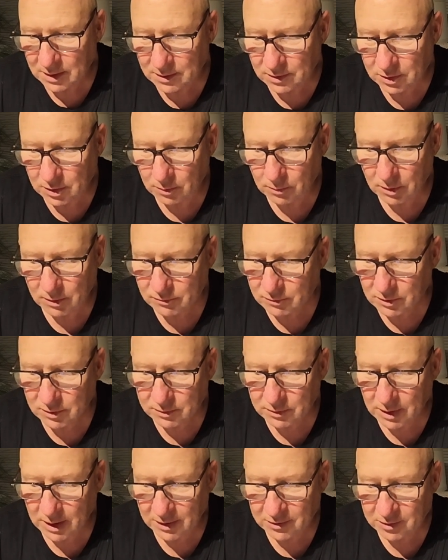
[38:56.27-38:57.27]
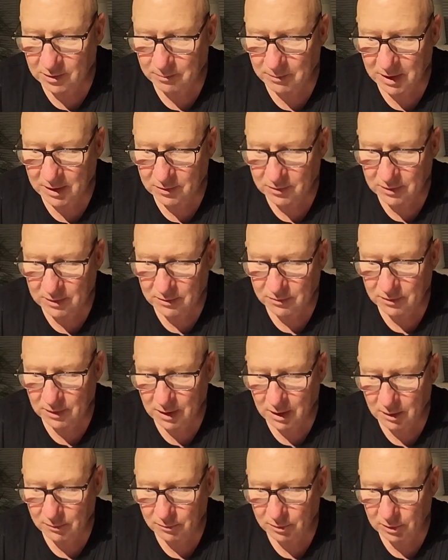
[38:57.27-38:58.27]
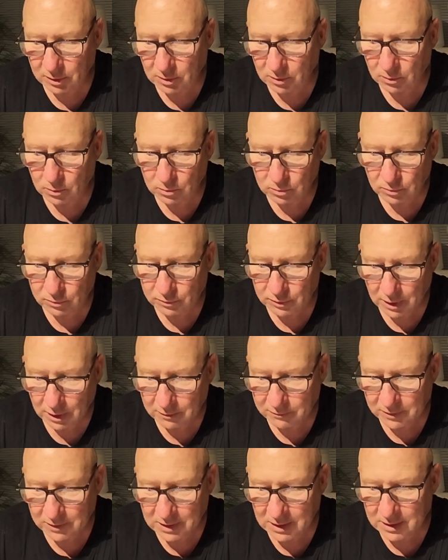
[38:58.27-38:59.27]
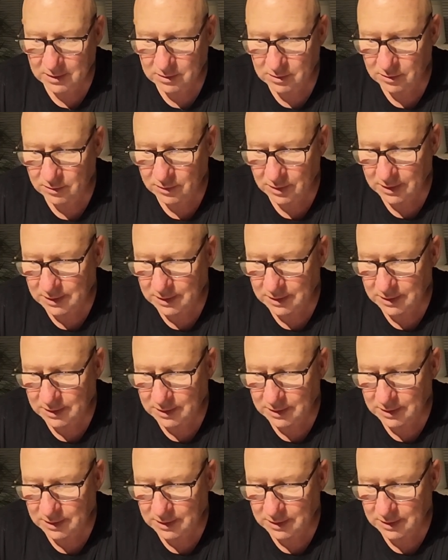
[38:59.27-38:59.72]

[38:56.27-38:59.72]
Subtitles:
200 SMSs, 100 calls, notifications,